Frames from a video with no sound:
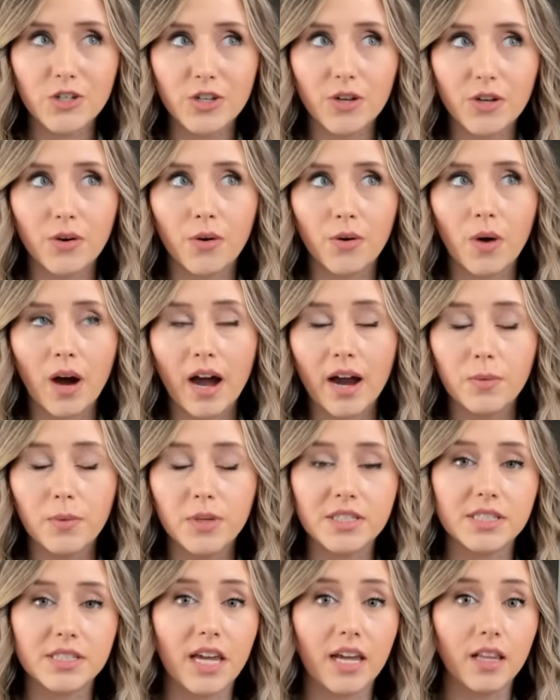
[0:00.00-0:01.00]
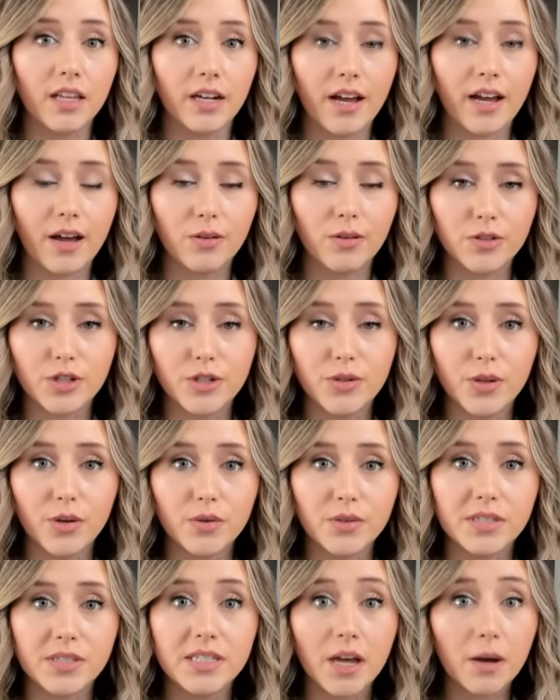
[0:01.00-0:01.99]
So I would scale it out to
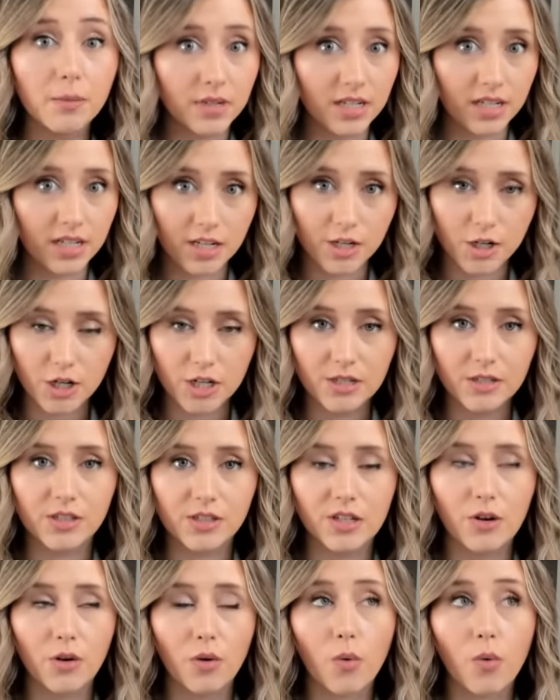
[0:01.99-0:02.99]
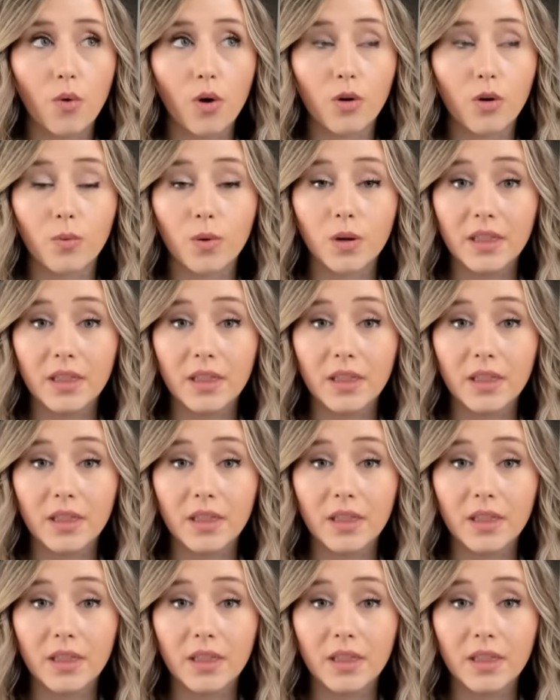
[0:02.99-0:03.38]
those sub niches, so or